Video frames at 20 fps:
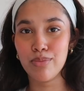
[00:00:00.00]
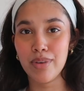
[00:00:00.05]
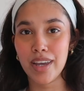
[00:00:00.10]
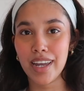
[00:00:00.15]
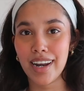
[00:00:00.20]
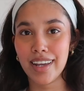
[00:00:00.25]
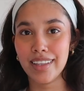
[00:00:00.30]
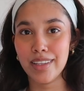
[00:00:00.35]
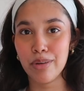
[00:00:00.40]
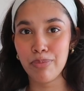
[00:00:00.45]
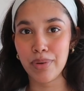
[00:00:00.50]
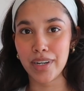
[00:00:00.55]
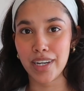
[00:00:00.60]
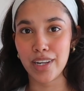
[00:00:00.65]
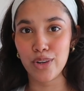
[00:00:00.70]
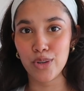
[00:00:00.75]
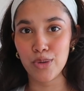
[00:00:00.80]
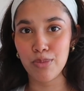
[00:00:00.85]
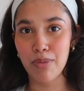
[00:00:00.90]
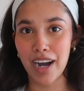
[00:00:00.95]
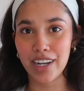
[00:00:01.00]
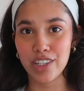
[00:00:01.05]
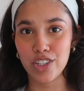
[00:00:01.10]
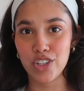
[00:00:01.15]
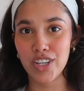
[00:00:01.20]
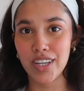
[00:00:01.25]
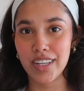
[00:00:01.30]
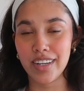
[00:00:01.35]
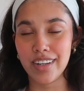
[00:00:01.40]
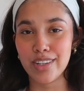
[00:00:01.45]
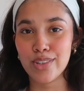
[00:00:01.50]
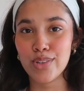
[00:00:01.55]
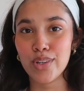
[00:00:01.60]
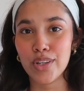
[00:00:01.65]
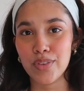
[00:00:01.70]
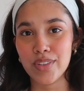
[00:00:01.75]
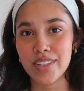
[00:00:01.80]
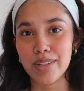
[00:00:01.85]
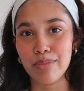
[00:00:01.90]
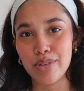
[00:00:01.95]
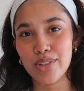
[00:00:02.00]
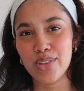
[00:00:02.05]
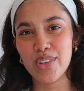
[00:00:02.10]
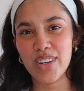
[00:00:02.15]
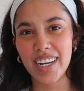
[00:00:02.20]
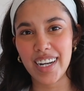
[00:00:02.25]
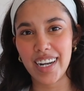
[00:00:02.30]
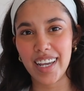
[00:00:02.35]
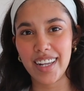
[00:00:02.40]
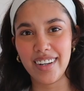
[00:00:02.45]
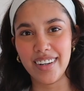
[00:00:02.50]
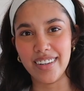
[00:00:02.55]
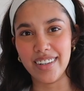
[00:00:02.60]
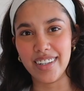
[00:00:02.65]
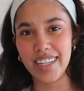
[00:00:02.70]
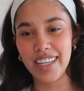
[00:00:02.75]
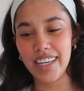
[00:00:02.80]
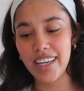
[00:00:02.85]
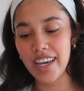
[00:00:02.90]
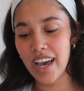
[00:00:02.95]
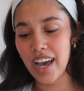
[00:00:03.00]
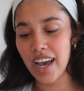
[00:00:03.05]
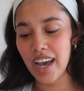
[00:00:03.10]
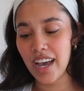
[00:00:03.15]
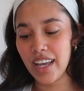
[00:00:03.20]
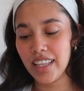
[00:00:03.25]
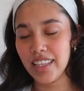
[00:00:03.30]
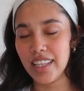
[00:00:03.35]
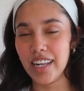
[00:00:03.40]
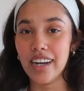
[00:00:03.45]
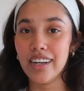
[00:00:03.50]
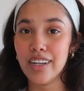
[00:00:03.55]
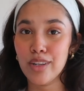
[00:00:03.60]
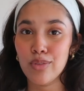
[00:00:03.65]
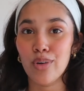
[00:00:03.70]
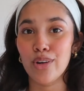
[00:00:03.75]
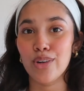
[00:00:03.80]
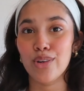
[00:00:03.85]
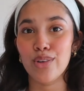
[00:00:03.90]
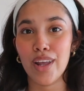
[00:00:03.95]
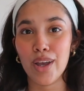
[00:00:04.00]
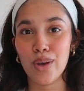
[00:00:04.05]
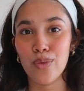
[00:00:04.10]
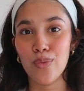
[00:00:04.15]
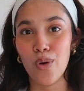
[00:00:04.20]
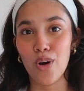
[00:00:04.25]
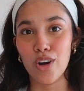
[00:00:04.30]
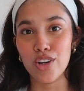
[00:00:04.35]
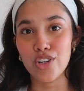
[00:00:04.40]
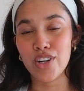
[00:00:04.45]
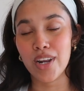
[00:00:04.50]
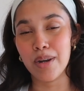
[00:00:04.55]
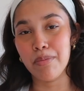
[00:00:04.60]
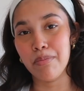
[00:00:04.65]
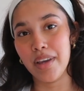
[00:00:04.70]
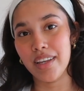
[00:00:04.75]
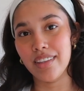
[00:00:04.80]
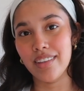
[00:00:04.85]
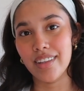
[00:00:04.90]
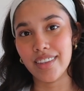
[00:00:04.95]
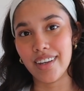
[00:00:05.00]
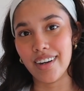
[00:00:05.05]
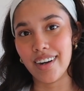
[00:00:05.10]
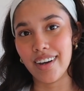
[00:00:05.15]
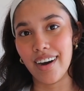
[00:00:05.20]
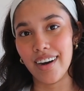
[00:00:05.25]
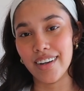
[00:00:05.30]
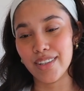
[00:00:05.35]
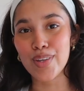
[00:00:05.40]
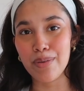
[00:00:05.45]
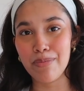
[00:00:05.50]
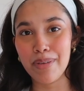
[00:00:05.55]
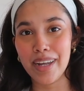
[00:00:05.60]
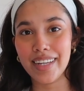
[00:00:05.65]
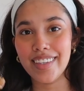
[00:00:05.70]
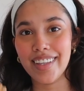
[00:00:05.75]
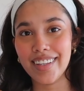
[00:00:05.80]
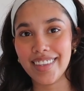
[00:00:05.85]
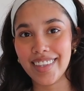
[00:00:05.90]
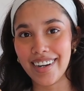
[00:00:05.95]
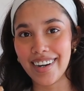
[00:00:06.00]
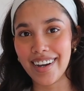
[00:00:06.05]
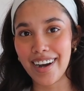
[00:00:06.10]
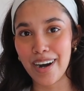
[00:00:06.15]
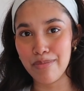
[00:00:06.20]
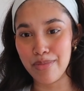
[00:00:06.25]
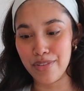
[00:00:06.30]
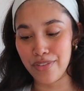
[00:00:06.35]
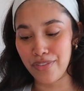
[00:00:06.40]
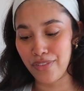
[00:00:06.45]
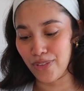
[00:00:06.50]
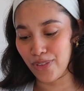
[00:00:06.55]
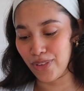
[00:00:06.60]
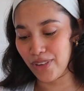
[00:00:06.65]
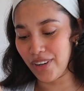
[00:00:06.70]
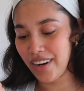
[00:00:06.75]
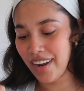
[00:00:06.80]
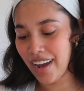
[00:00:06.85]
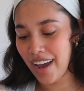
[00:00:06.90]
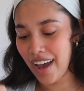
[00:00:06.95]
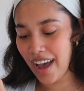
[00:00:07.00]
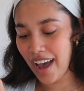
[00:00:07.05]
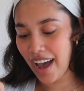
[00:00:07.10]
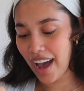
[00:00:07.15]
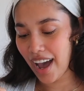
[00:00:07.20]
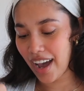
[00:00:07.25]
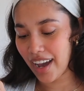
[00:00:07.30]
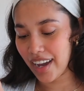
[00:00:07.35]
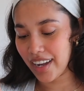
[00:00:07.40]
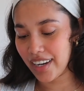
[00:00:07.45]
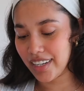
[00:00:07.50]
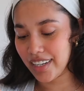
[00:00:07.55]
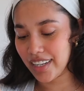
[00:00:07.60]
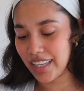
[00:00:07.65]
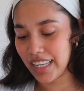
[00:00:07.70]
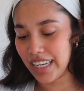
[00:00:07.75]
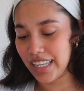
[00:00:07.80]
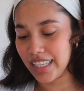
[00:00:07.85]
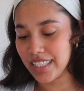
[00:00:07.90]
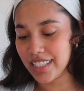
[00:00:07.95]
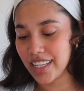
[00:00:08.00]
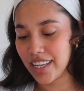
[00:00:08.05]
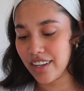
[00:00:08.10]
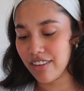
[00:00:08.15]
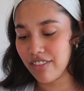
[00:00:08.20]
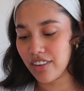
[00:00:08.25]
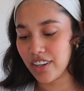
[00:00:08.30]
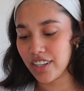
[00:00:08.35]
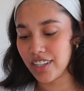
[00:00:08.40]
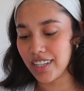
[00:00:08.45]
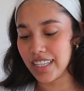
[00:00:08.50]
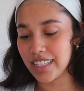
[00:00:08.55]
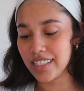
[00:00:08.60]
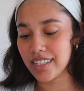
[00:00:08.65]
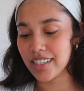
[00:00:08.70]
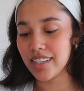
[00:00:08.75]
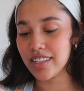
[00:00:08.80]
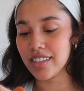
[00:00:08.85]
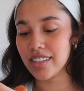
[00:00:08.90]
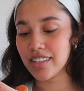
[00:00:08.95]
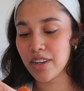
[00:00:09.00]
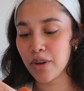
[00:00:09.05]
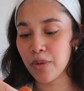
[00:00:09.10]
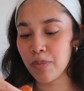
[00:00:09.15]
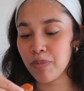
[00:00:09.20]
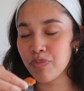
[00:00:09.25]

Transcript: make like the potato bhaji in it, so it was supposed to get like dirty. Then I didn't want to like wash and make the tadka, so I made the tadka before. And let's give a taste test.